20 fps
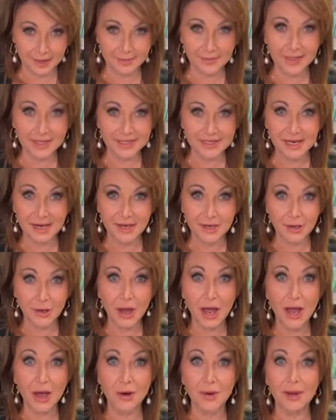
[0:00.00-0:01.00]
and I'm going to tell you
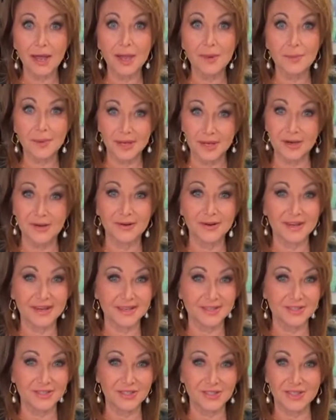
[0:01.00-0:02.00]
how Epicure
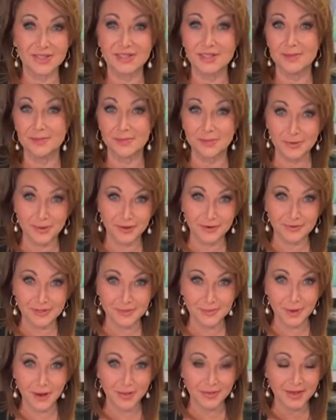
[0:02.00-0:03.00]
has just
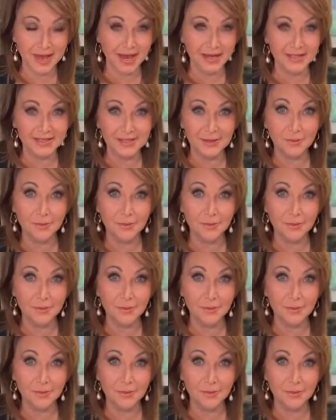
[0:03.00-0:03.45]
improved upon that.